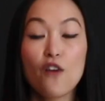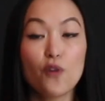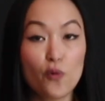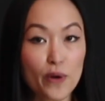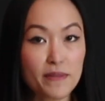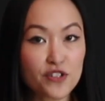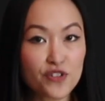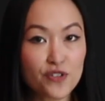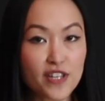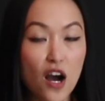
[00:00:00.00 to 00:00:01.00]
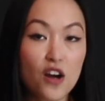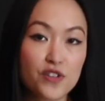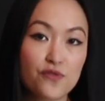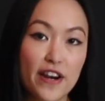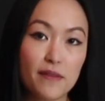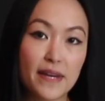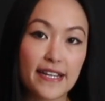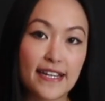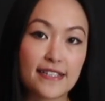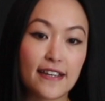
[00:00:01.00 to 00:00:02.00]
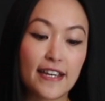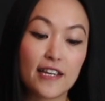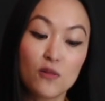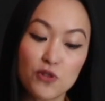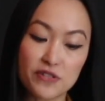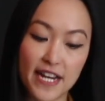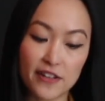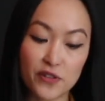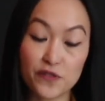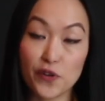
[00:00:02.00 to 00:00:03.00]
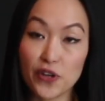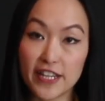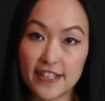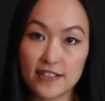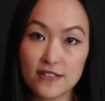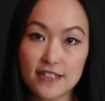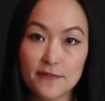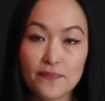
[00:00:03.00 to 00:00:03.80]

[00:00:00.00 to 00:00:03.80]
For women's shoes, I also recommend getting heel protectors for your heels.